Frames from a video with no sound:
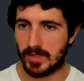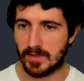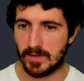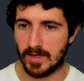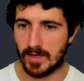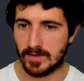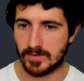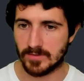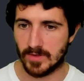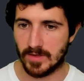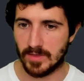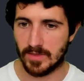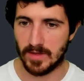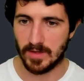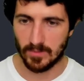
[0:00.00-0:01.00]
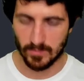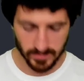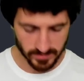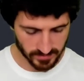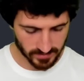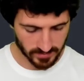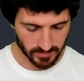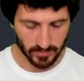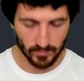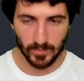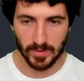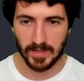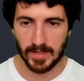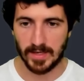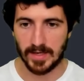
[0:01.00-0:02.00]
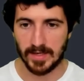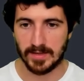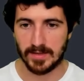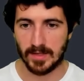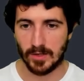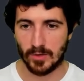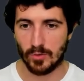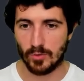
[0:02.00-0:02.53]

right? Yeah, so I think it was the, we can get the